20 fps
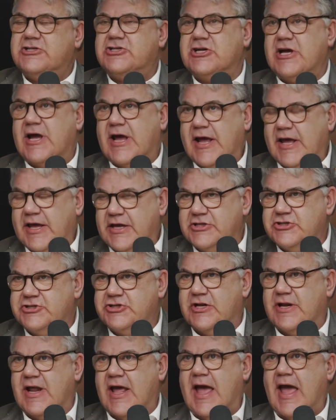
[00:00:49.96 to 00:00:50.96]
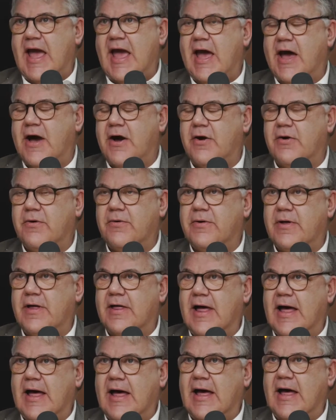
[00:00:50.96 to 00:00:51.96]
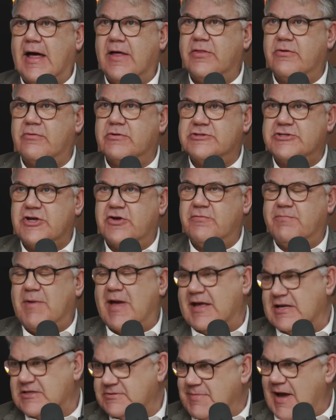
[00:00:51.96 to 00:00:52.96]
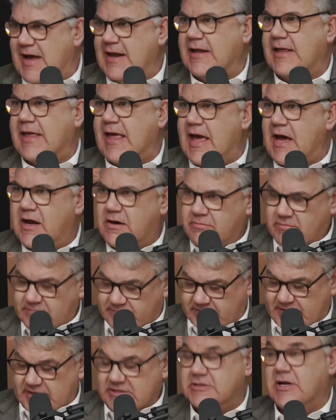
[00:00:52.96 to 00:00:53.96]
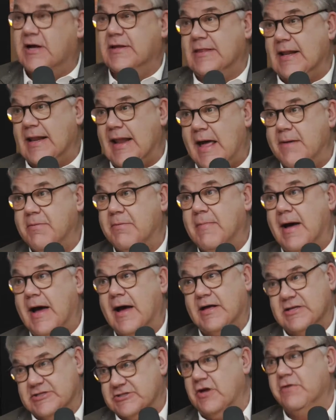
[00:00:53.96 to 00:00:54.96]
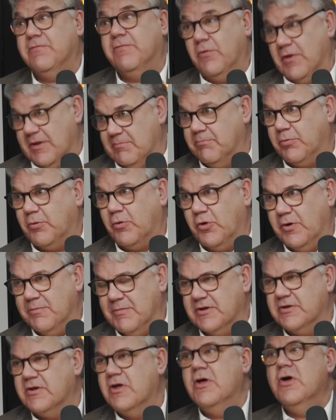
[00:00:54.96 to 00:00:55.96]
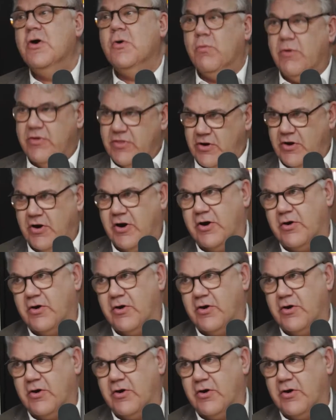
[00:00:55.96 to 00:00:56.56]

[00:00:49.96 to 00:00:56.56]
change in how the Reserve Bank is made accountable for things like the labour market, so full employment, with an eye